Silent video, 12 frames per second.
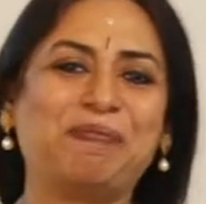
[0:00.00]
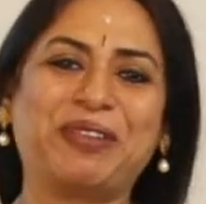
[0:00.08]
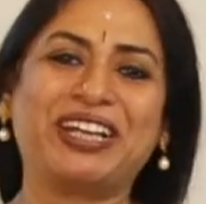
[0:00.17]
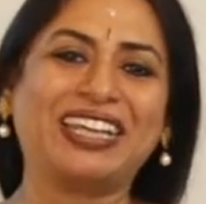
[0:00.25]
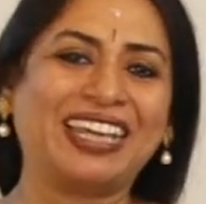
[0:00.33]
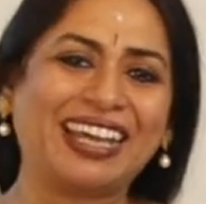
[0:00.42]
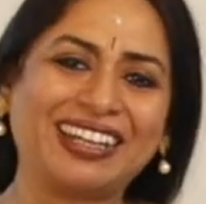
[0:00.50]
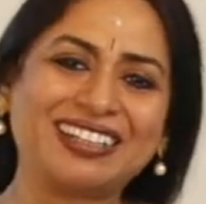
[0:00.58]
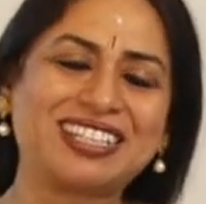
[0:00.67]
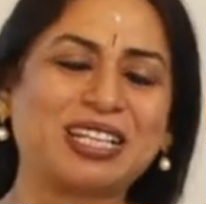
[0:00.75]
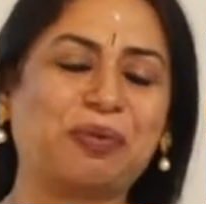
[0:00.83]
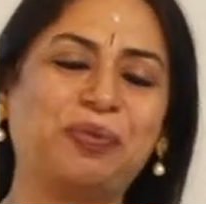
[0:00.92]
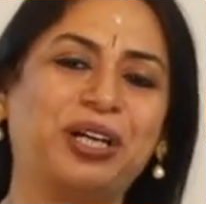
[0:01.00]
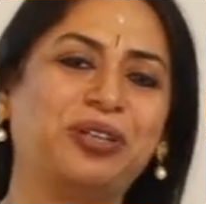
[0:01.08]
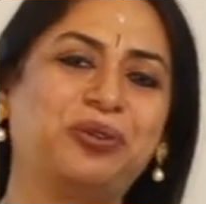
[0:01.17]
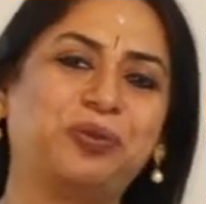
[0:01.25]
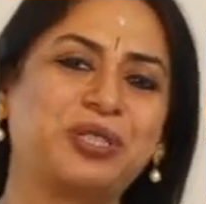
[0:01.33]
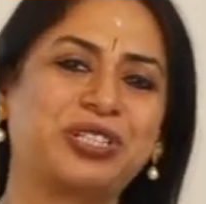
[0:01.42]
again someone
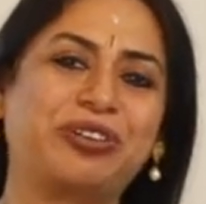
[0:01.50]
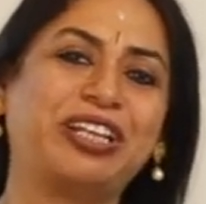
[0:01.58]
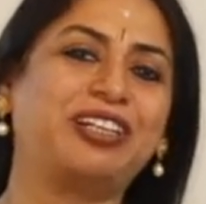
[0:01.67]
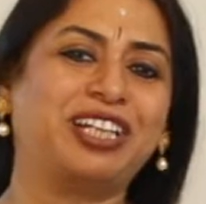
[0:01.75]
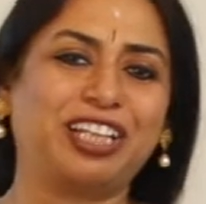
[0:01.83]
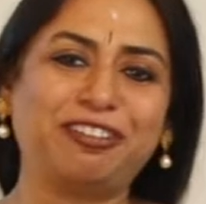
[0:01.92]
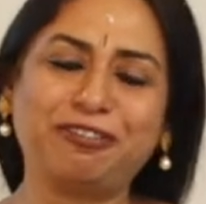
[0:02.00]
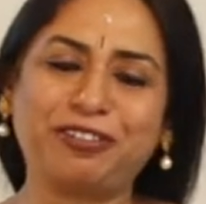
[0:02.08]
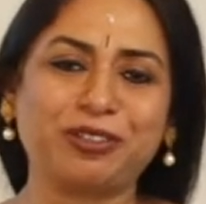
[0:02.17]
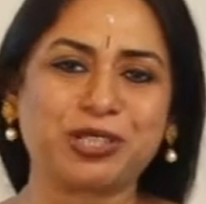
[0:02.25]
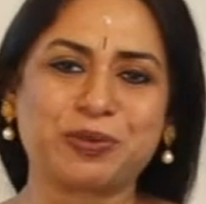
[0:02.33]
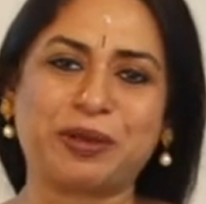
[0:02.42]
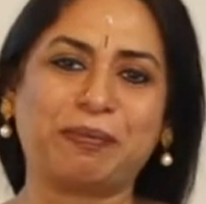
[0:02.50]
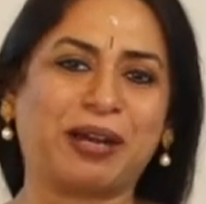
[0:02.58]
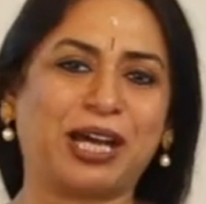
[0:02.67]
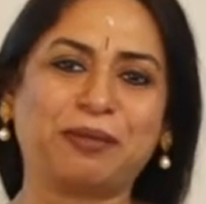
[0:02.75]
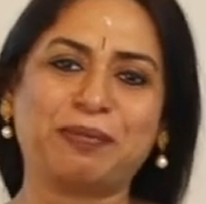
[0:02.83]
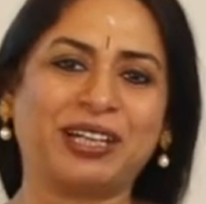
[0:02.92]
who was greatly influenced by
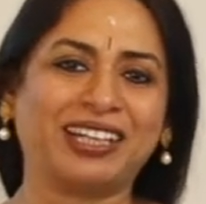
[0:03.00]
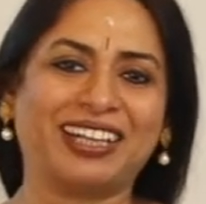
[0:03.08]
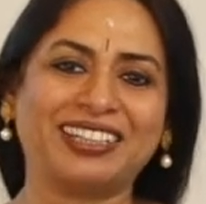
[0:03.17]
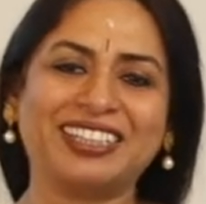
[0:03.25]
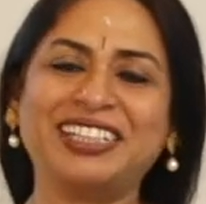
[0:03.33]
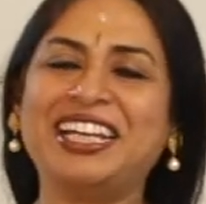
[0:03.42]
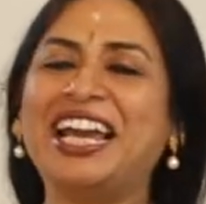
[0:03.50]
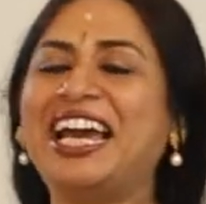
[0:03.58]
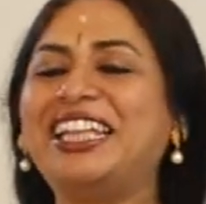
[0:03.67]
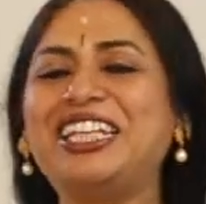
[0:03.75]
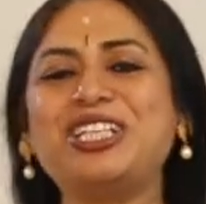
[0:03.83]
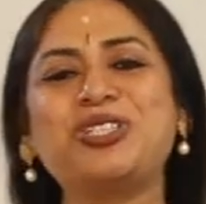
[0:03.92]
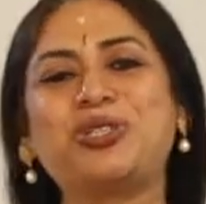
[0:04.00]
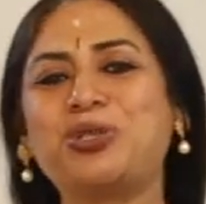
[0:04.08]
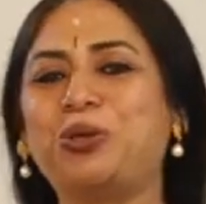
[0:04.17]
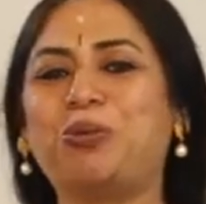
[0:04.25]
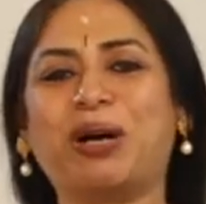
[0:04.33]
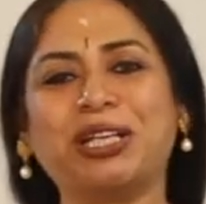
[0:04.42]
Mahatma Gandhi. And these
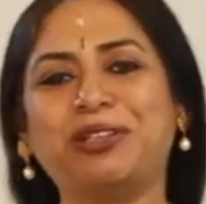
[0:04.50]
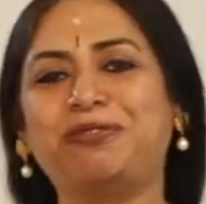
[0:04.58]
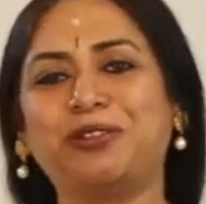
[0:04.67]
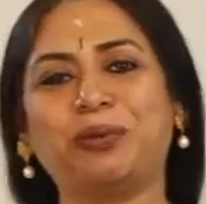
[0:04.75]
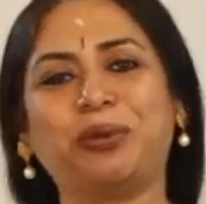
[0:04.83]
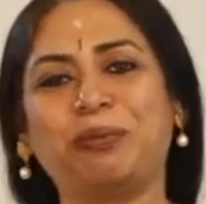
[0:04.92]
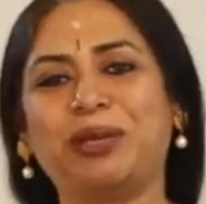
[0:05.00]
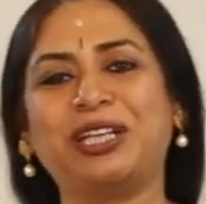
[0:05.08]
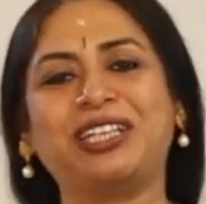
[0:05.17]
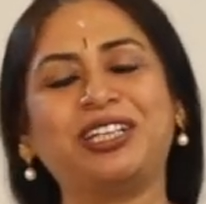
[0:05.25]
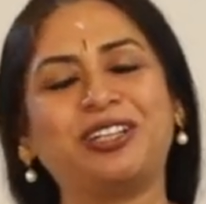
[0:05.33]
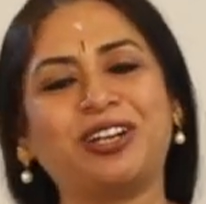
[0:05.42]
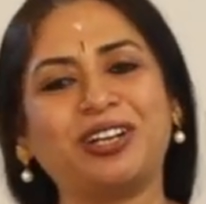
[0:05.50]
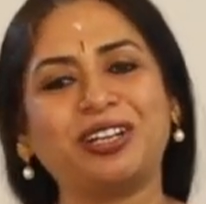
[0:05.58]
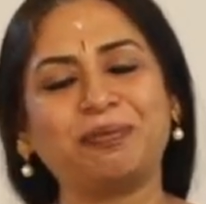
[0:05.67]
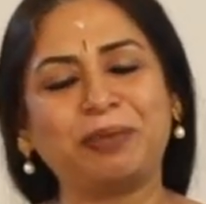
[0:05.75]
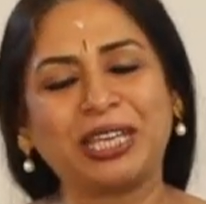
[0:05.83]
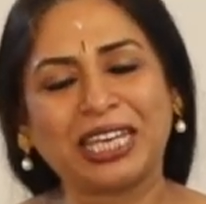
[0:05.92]
two wonderful women
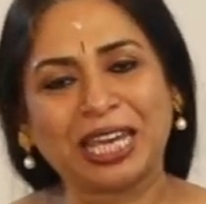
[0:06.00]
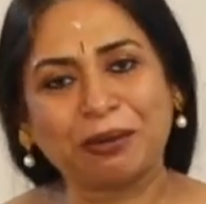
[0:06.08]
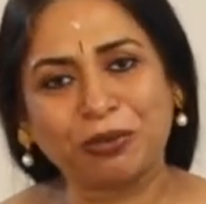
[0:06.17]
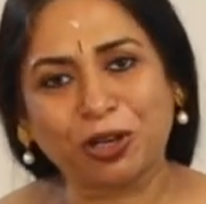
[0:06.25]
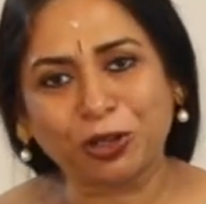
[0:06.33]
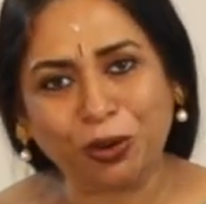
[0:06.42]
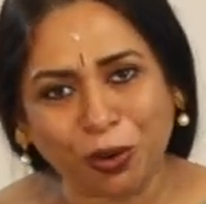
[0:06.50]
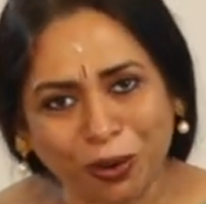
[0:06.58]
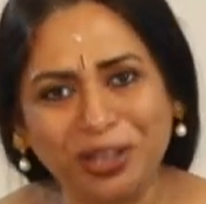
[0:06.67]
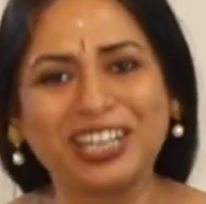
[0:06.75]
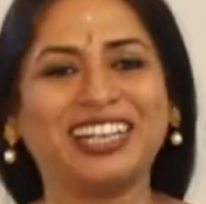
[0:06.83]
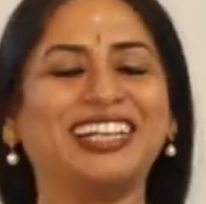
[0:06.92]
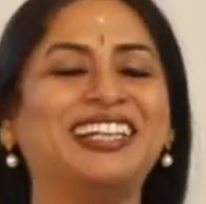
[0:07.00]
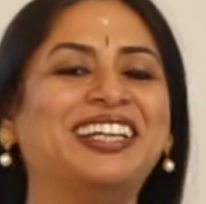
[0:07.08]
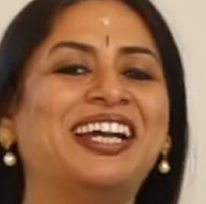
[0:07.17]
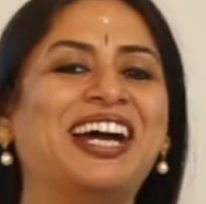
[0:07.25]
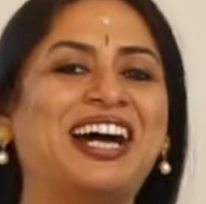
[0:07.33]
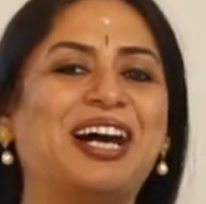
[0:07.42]
became not
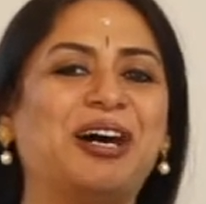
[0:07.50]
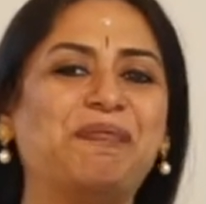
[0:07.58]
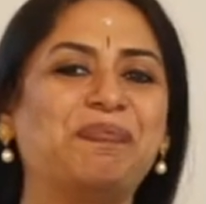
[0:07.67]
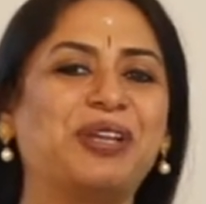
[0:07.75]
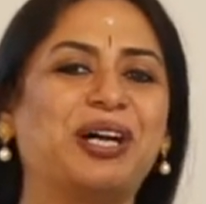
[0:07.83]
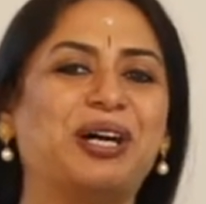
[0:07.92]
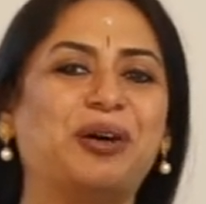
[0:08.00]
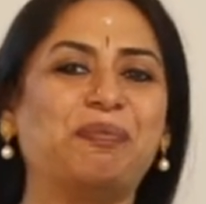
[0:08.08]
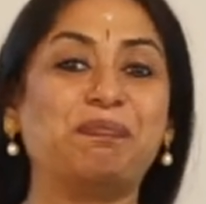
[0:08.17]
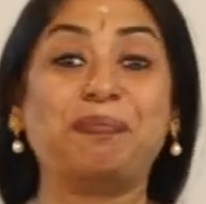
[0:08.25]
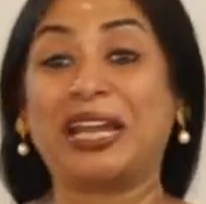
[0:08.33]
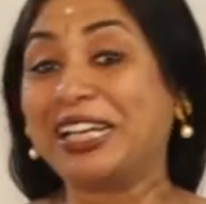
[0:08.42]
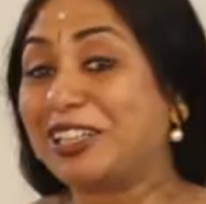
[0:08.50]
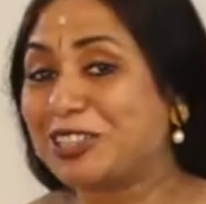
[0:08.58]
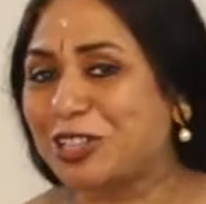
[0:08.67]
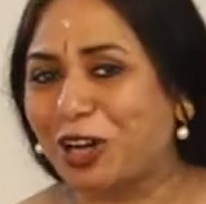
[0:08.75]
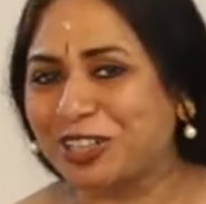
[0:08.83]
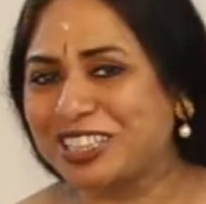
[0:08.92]
only medical
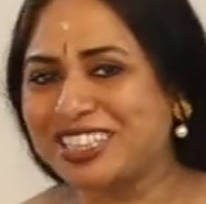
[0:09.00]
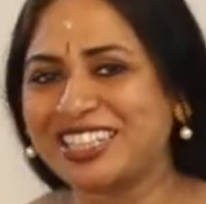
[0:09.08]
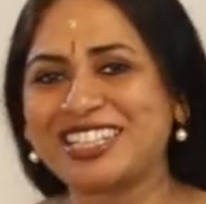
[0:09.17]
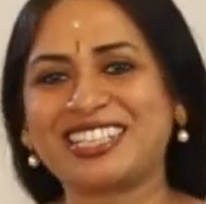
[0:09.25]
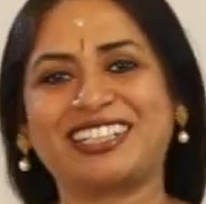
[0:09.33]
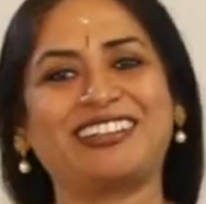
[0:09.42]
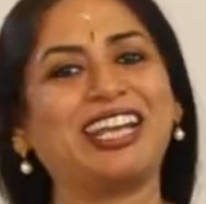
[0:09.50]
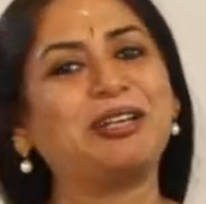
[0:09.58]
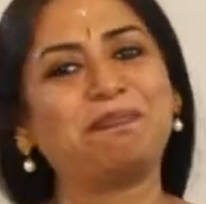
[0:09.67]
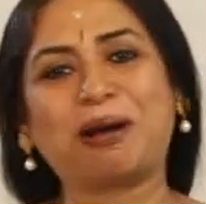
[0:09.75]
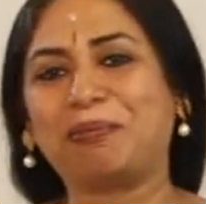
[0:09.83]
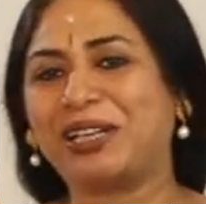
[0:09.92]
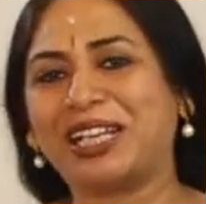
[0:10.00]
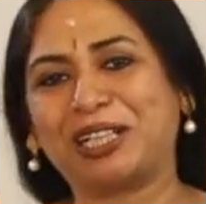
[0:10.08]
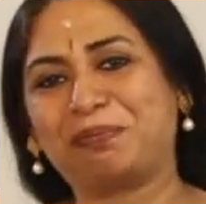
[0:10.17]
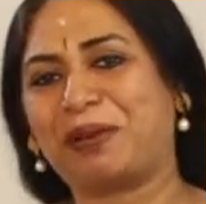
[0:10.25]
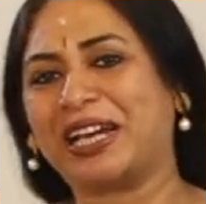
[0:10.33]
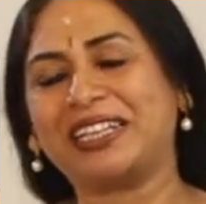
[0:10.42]
doctors, great public
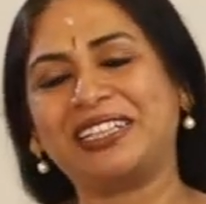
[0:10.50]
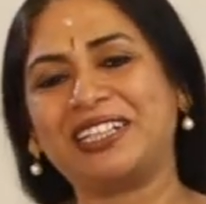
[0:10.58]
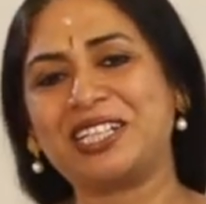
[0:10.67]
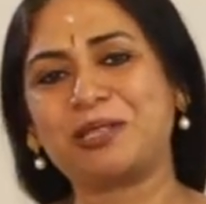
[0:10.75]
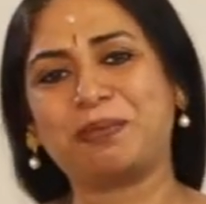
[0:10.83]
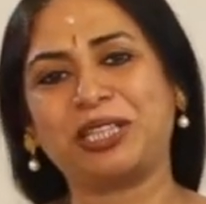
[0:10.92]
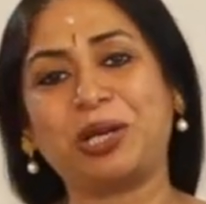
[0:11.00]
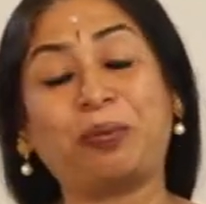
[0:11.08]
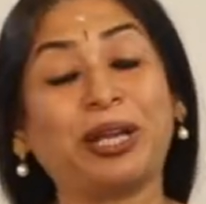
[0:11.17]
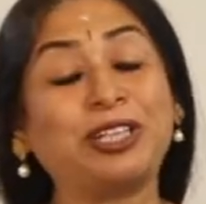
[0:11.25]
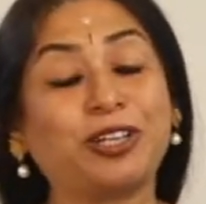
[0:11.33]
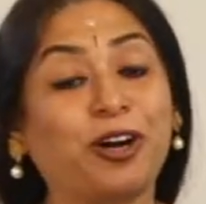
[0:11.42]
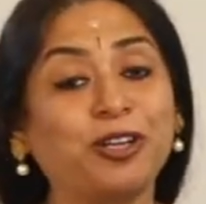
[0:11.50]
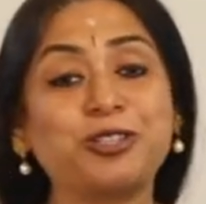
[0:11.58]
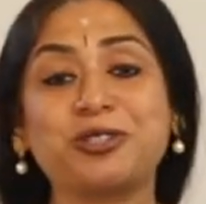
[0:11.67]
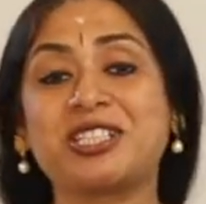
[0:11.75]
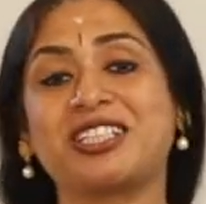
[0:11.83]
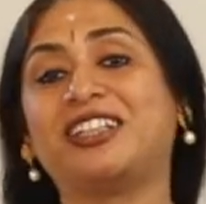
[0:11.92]
health pioneers, but they went on
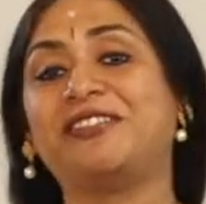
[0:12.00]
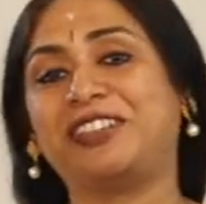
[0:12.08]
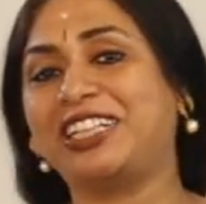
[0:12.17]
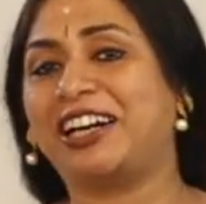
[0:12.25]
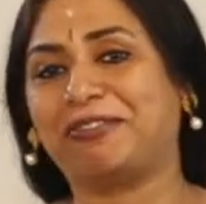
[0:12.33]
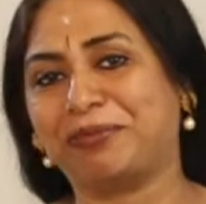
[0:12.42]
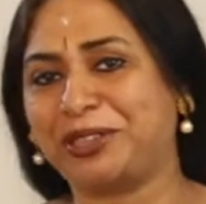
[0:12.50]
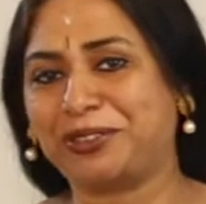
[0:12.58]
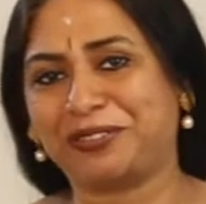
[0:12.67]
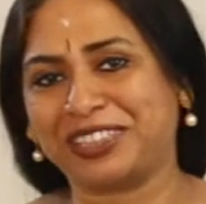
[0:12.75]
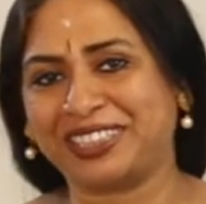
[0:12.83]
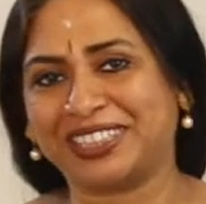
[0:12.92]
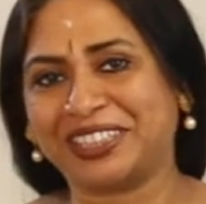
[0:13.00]
to serve the government of India.